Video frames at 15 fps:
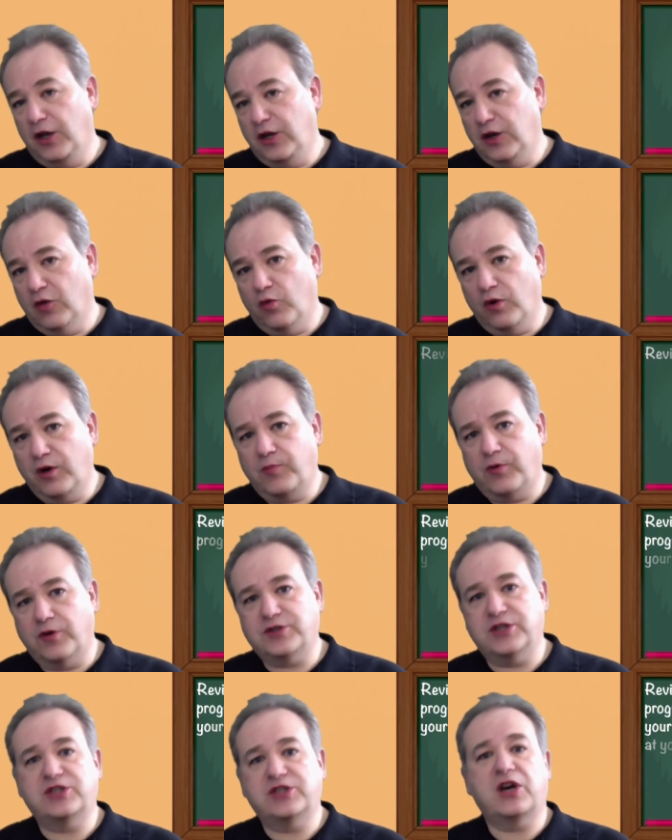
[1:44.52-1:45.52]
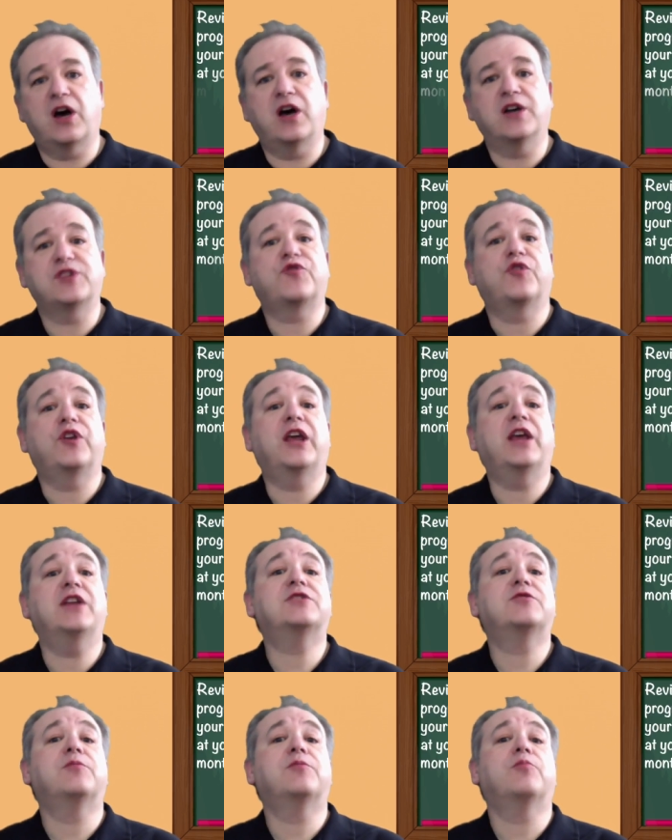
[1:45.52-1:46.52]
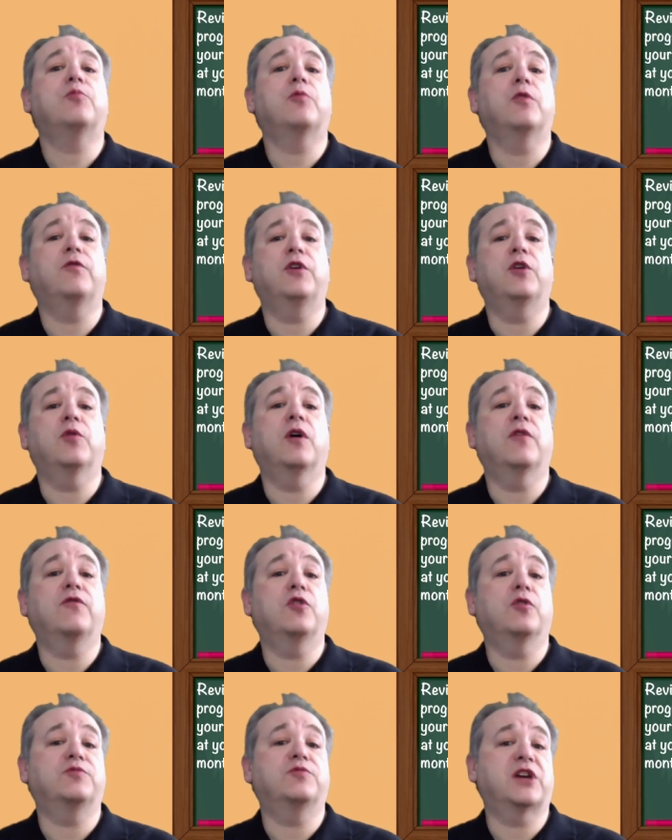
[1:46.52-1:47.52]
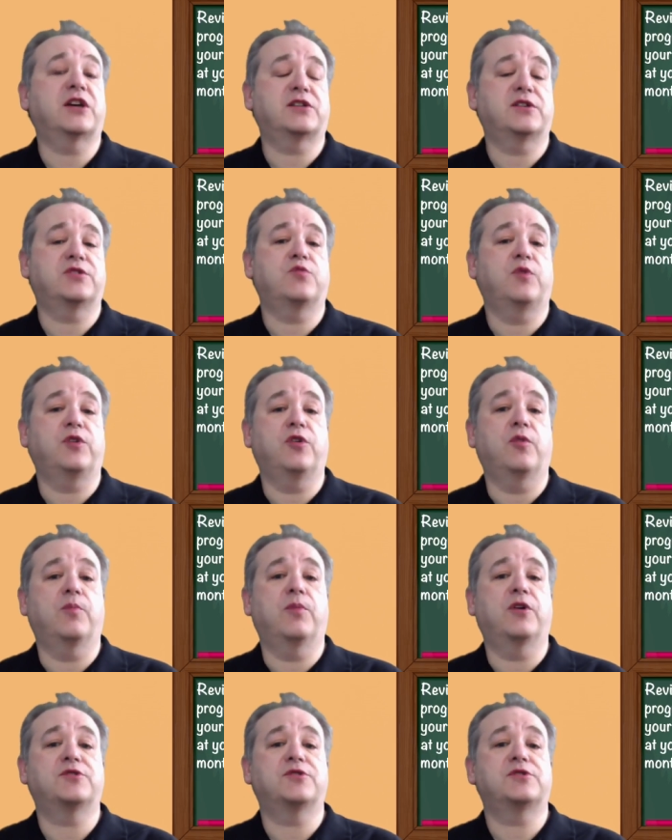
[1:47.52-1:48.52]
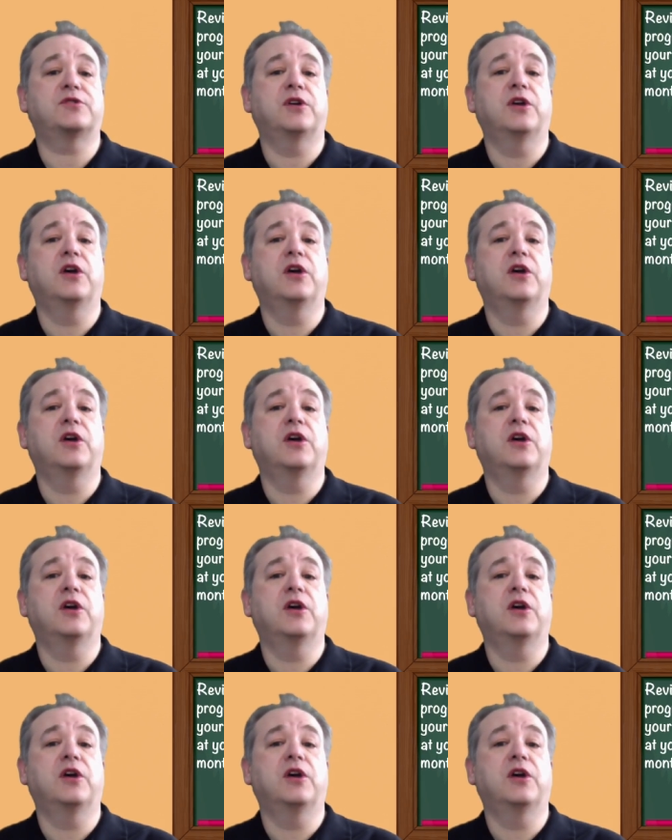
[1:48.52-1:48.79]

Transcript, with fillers: know, one approach is to ask for an interim review of your objectives with your boss.